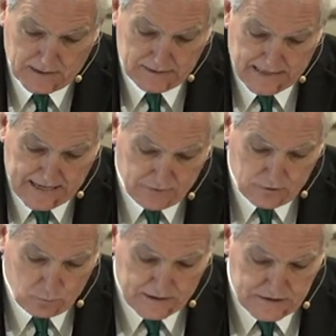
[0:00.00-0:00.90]

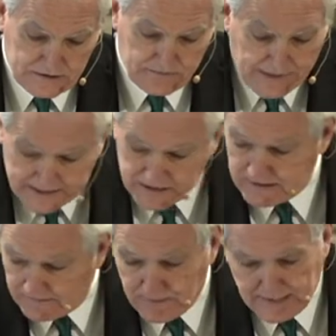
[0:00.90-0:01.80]
David was face
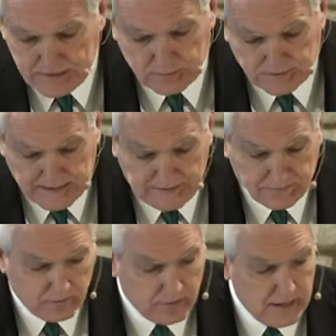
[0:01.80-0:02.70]
to face with
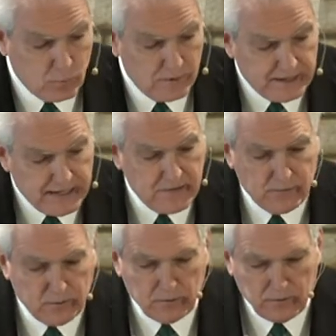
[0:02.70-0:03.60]

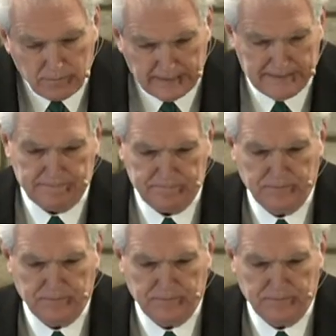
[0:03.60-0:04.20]
evil men.